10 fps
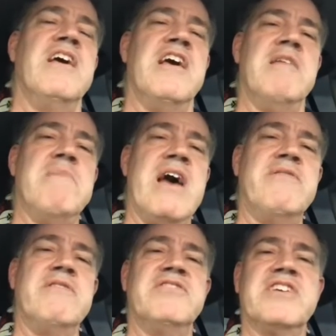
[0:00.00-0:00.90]
In
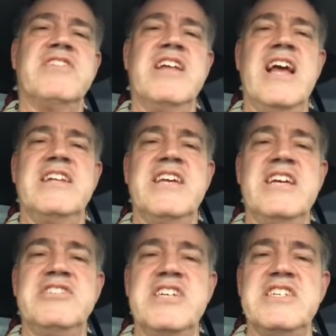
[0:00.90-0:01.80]
Matthew 16
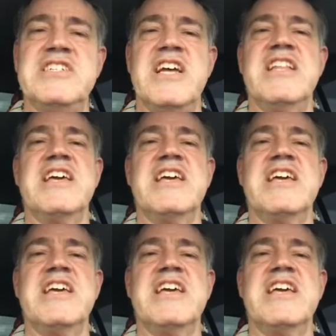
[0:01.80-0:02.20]
18, Jesus said,